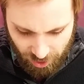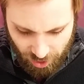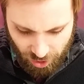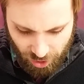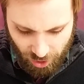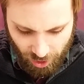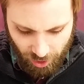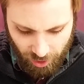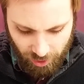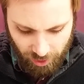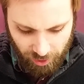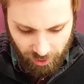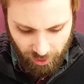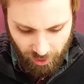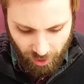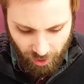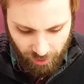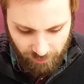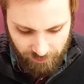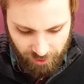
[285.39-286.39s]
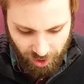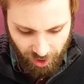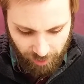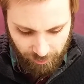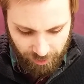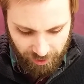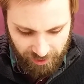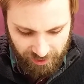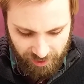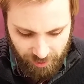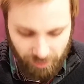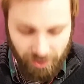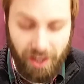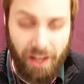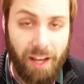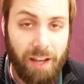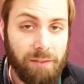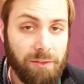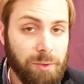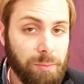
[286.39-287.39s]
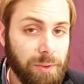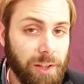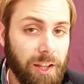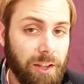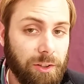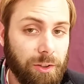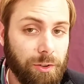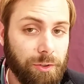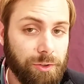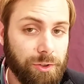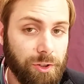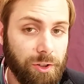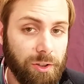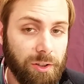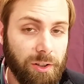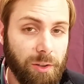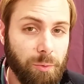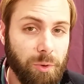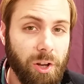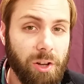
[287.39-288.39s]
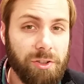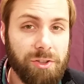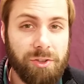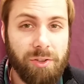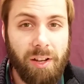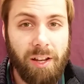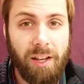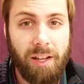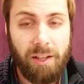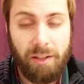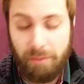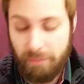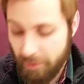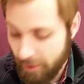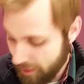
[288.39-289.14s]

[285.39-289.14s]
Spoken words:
chunk of champions that we have to play on our turn. And we also have,